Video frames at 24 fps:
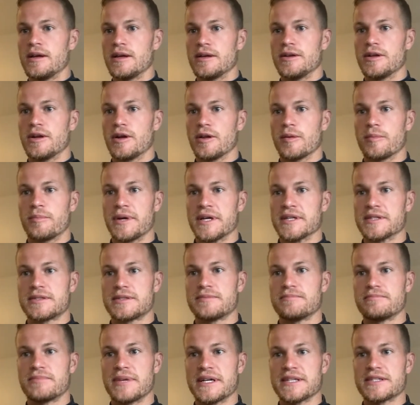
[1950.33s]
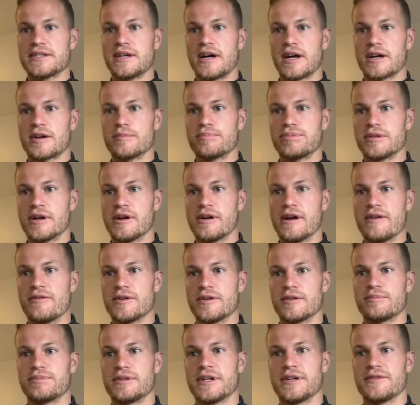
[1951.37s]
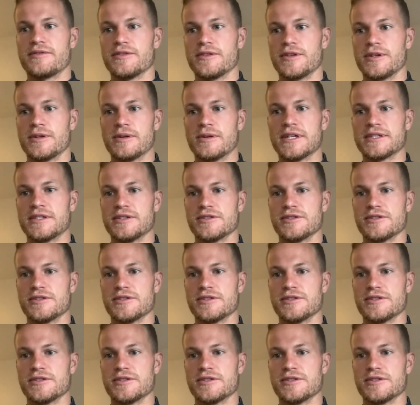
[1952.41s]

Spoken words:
you know, the best soccer player ever to play for the U.S.